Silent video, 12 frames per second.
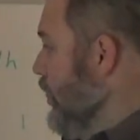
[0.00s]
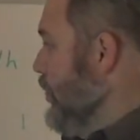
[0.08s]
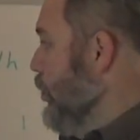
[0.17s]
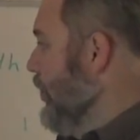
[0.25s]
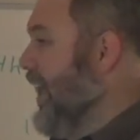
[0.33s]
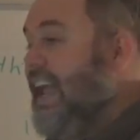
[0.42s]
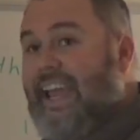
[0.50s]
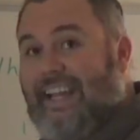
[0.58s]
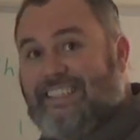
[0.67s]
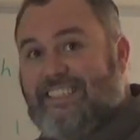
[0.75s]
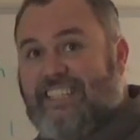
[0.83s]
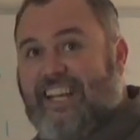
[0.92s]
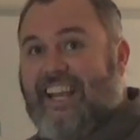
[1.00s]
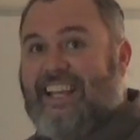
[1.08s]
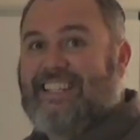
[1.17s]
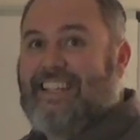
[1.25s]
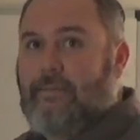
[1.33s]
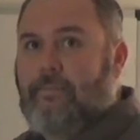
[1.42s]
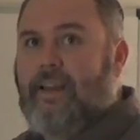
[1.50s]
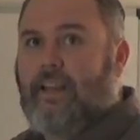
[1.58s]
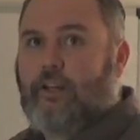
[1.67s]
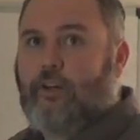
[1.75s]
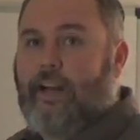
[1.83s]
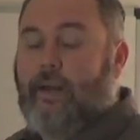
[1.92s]
Your H is in
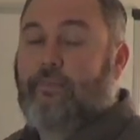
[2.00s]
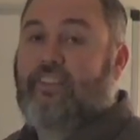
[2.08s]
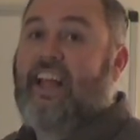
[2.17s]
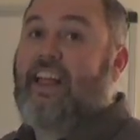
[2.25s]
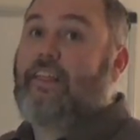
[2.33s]
milligrams.